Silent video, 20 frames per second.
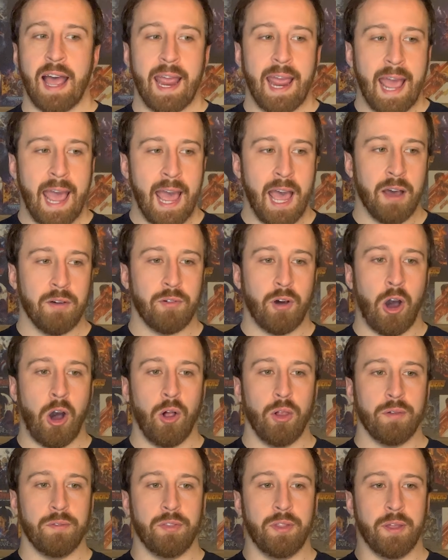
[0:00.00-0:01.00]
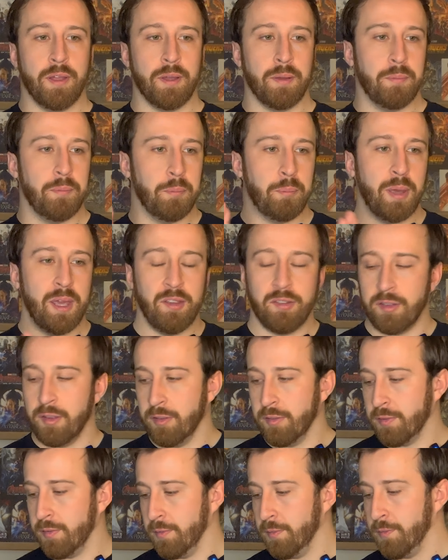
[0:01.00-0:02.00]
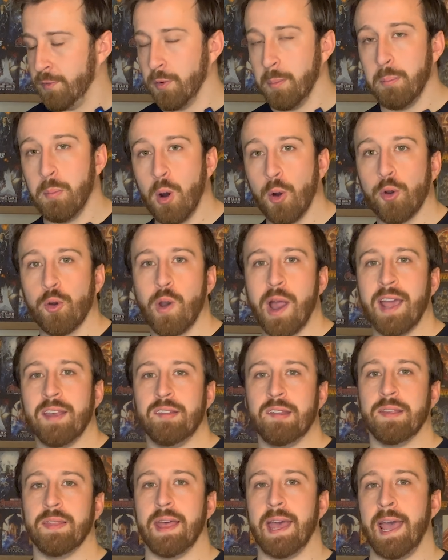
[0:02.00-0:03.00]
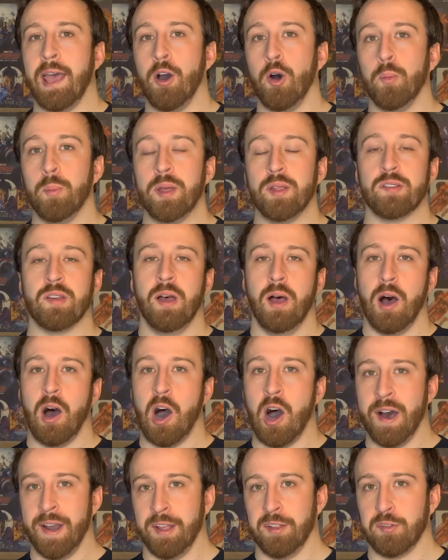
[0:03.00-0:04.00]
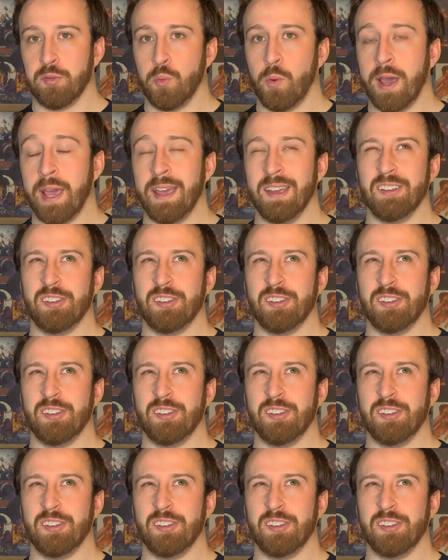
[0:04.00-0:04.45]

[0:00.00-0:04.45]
I have all of the pieces for motorizing the helmet on its way.